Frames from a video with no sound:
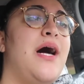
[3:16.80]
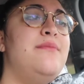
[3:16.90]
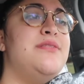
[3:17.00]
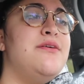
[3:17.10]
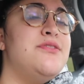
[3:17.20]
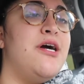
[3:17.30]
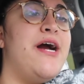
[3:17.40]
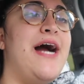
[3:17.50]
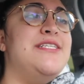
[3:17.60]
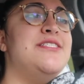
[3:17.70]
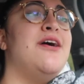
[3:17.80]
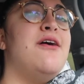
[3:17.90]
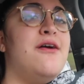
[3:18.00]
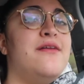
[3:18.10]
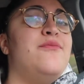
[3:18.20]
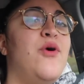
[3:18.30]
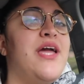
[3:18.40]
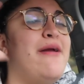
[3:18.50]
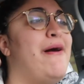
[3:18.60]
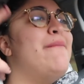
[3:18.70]
I'm so sorry. I just heard what
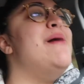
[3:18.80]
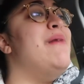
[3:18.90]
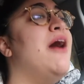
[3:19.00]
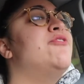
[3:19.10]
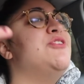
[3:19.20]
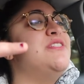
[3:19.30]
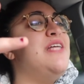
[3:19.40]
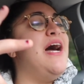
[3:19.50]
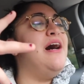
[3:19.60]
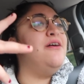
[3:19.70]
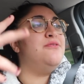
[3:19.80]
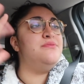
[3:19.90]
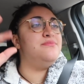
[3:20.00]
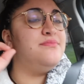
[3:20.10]
came out of my mouth just now.